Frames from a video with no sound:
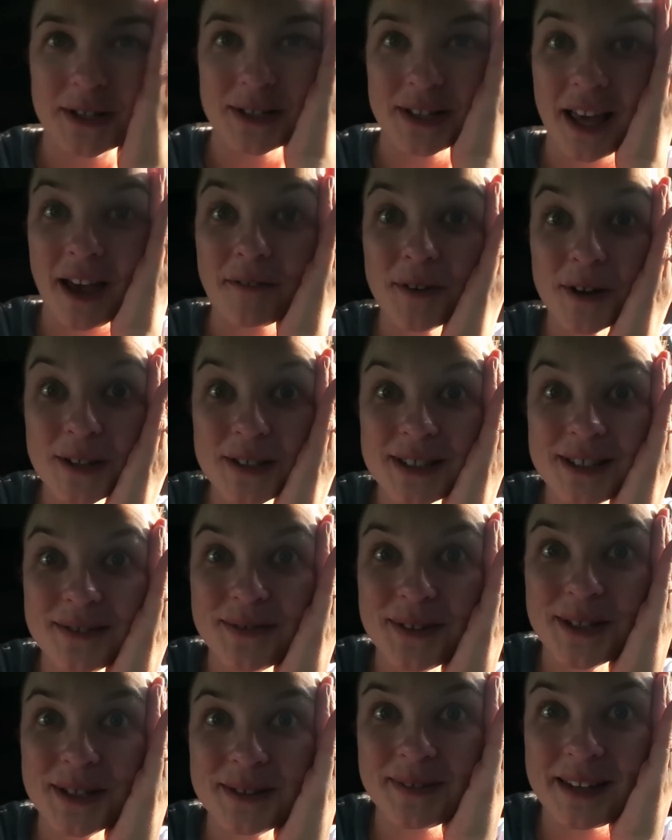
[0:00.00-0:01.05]
which at first
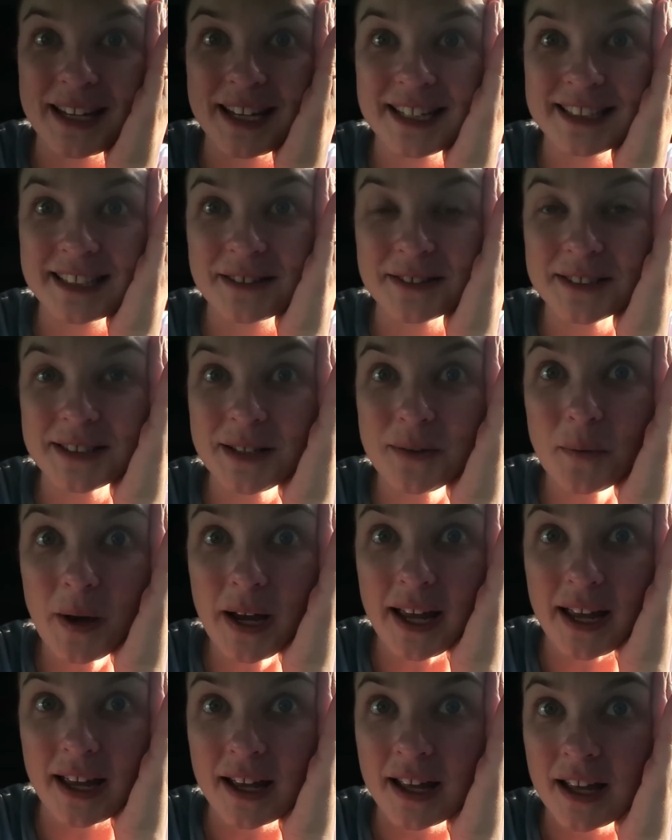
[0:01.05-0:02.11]
confused me because I was like,
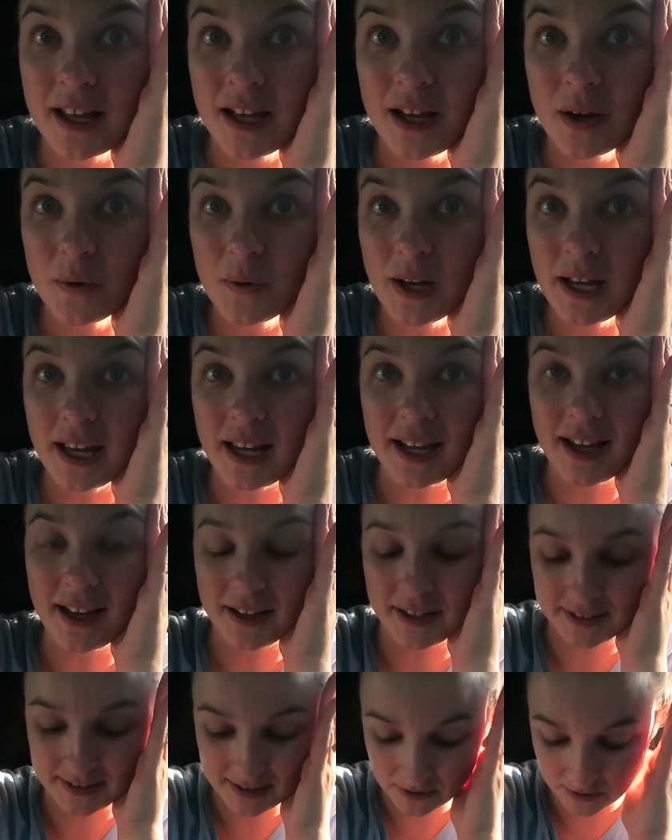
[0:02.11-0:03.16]
wait,
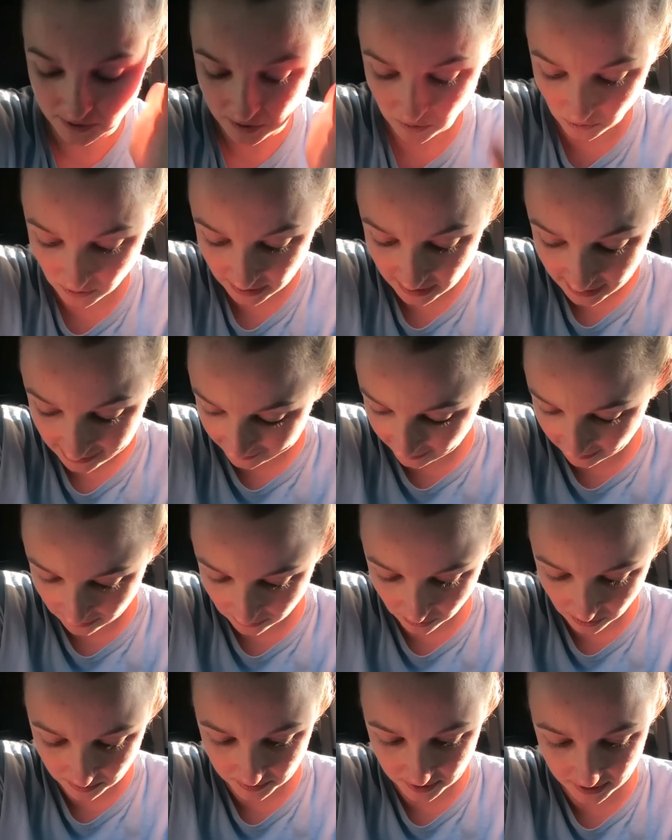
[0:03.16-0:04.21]
because there's no key.
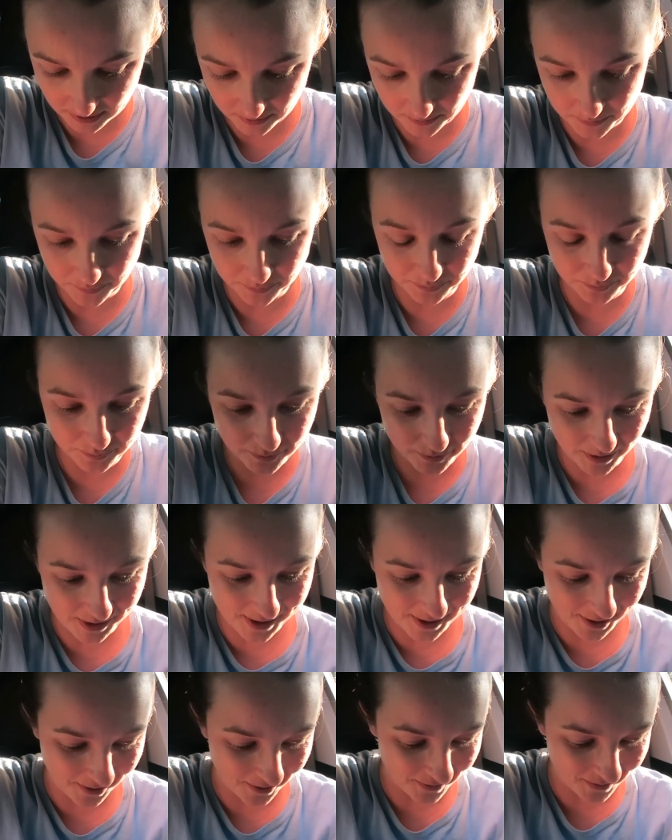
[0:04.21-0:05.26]
Normally,
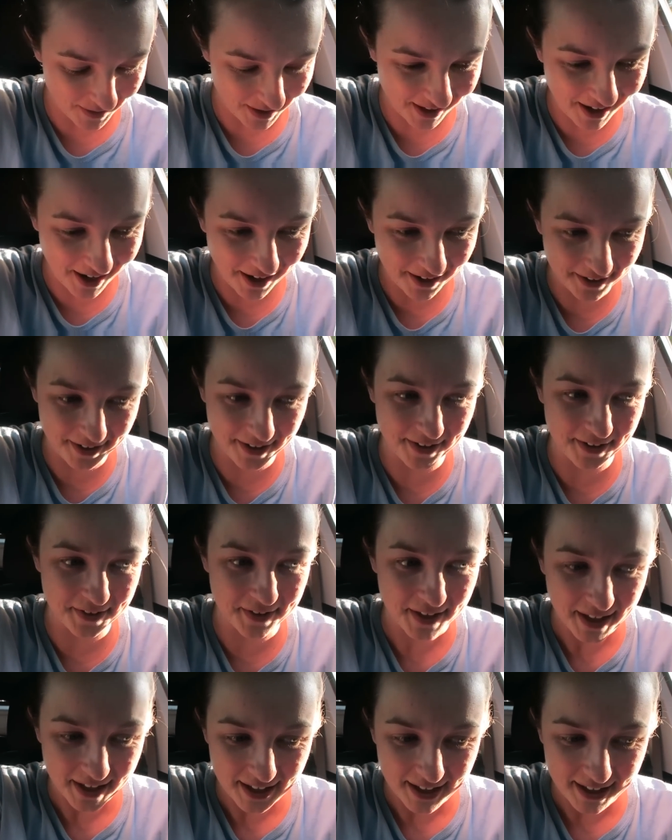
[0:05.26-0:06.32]
you know, it
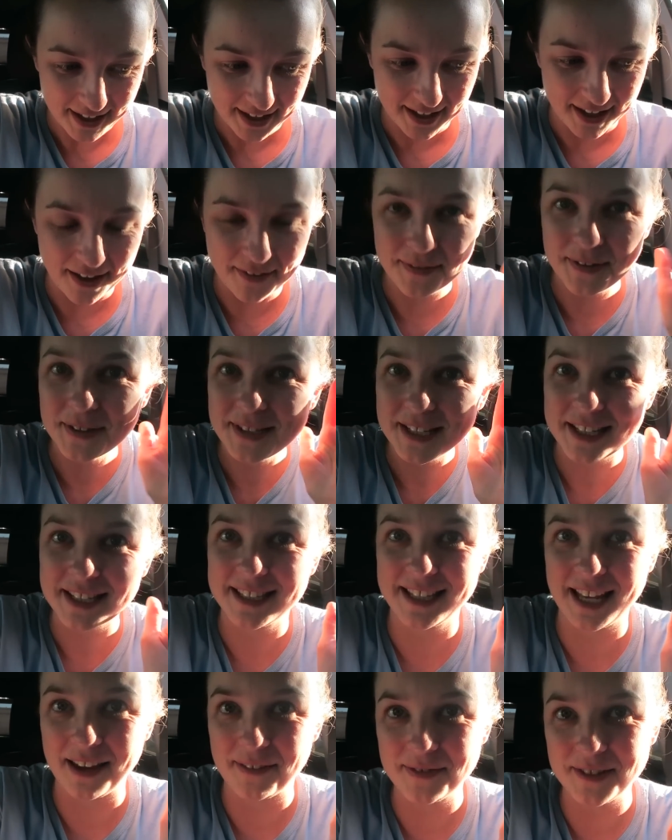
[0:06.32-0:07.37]
feels like a
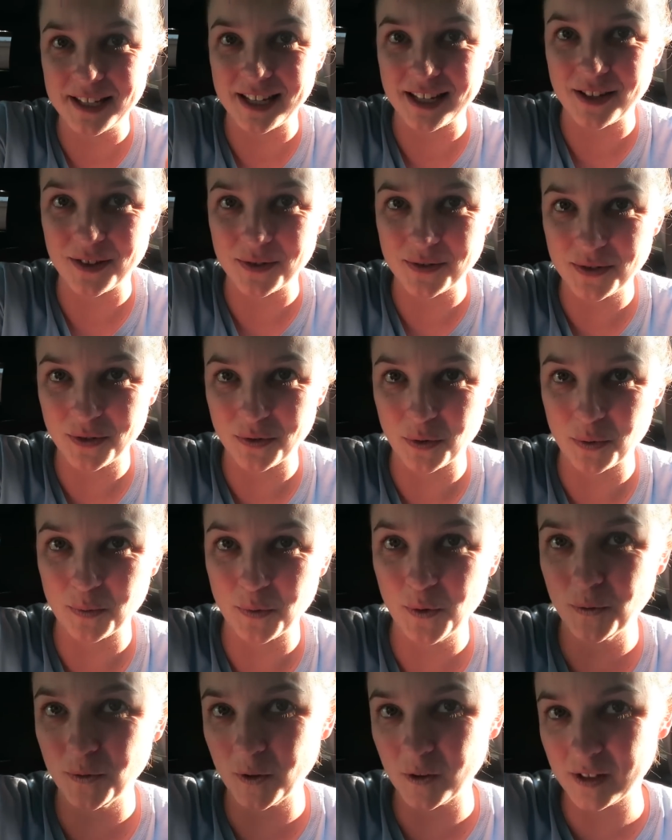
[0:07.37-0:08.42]
safety. You
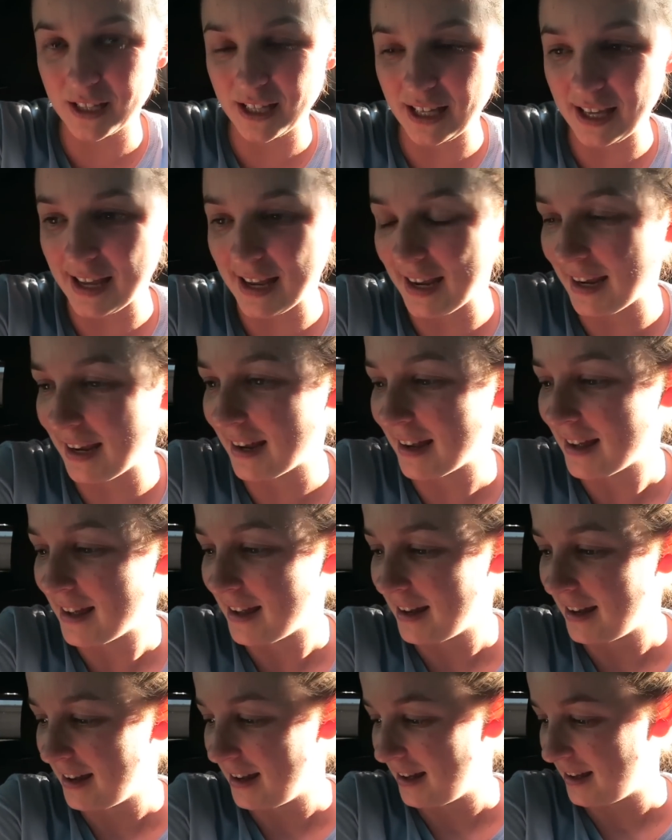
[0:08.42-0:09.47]
remove your key,
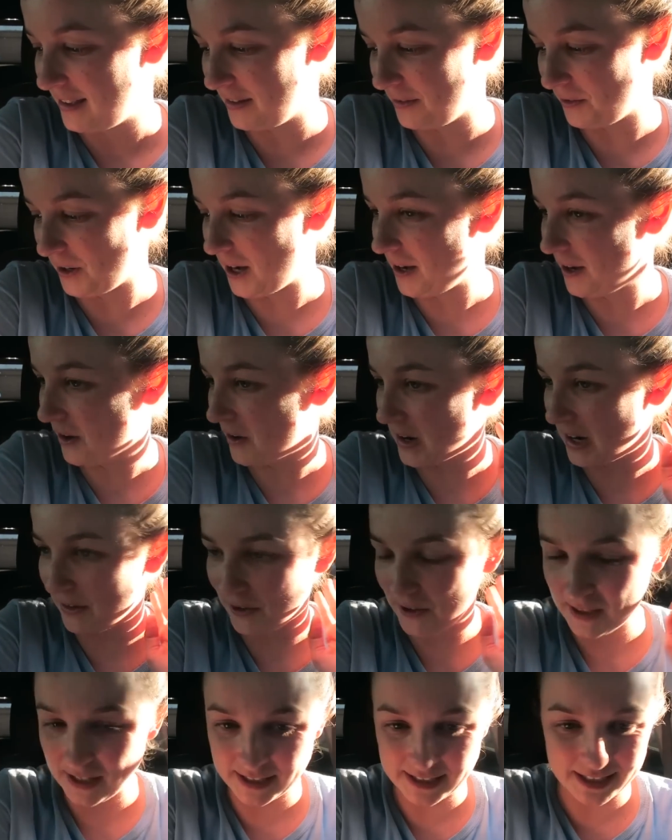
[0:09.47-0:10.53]
the radio and
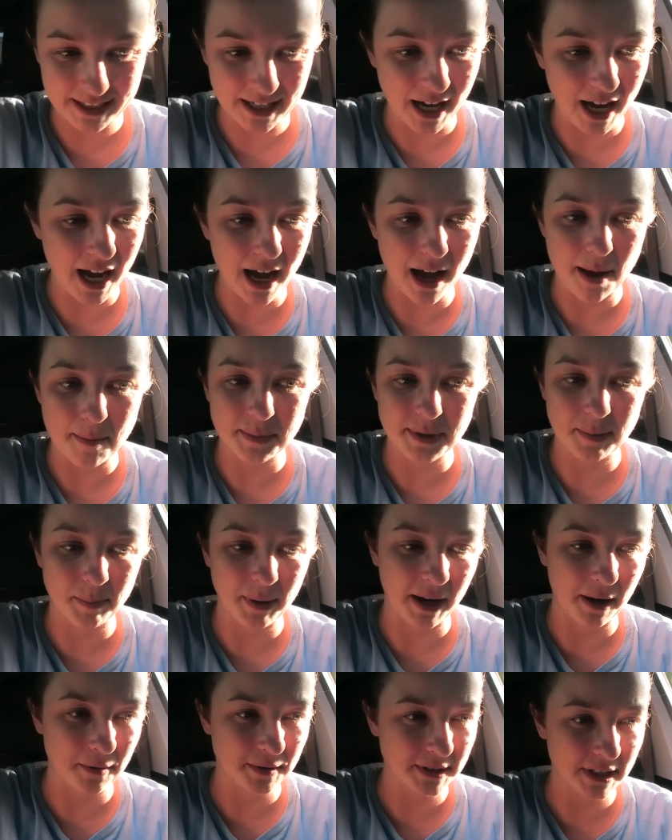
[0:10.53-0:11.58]
everything stops,
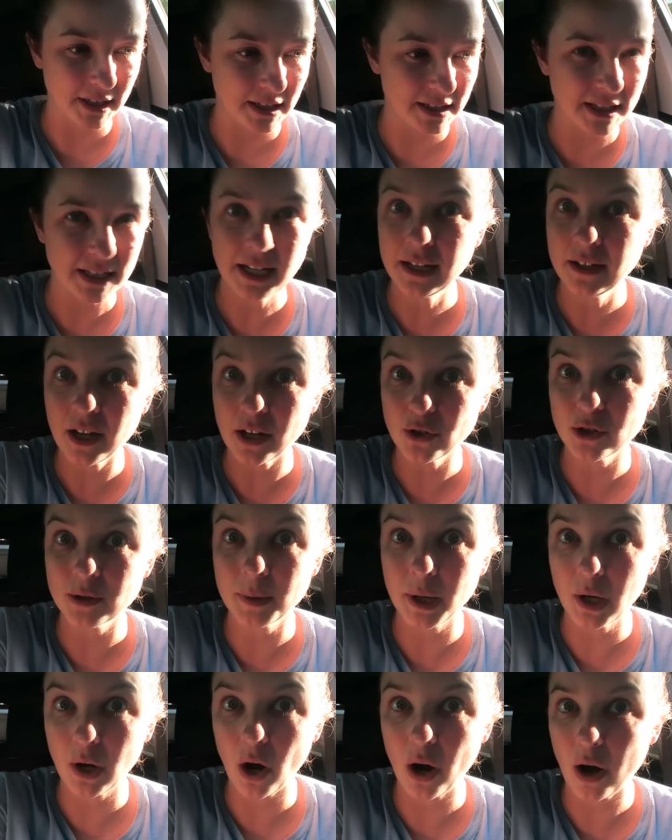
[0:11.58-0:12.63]
but I was like, did I not turn
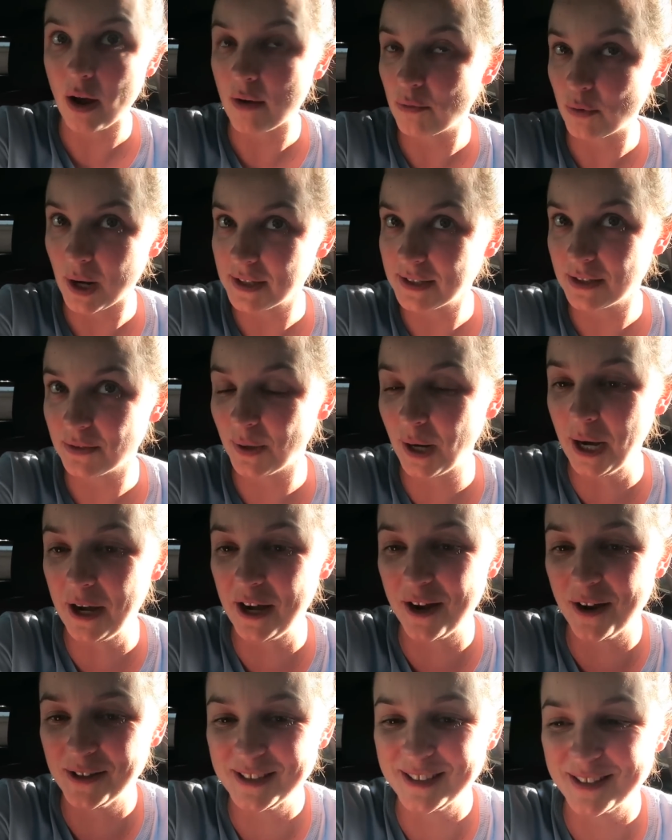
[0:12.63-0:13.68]
my car off? Why is the
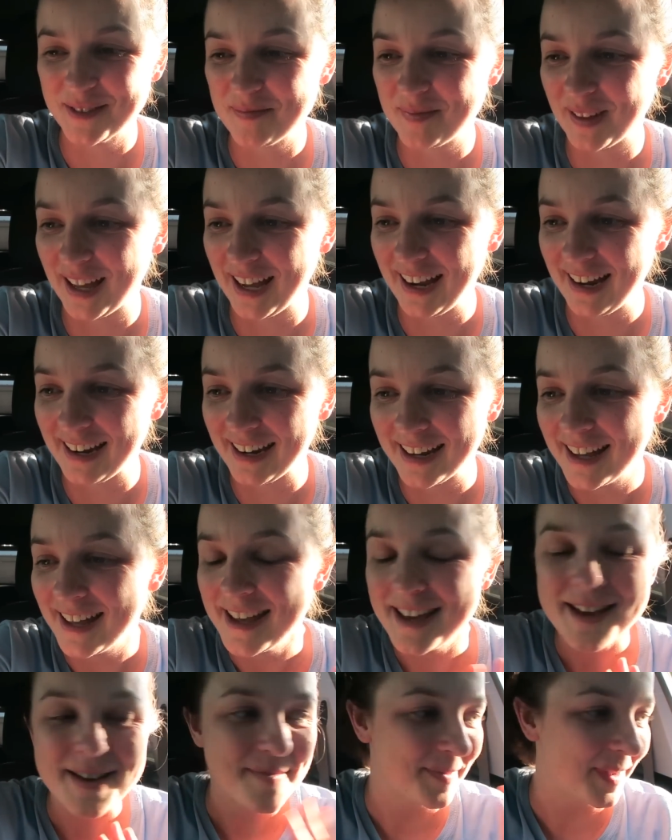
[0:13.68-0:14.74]
radio still playing?
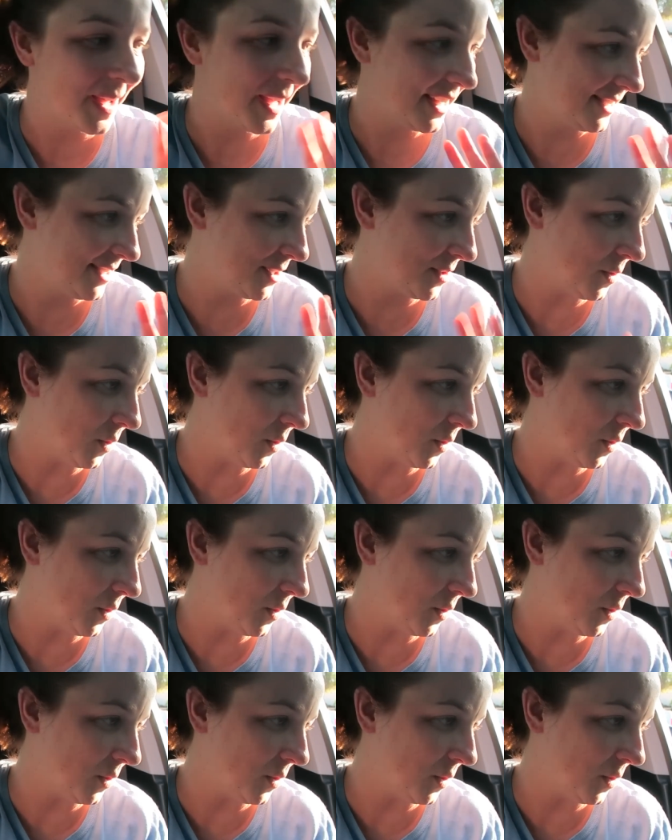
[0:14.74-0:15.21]
But it's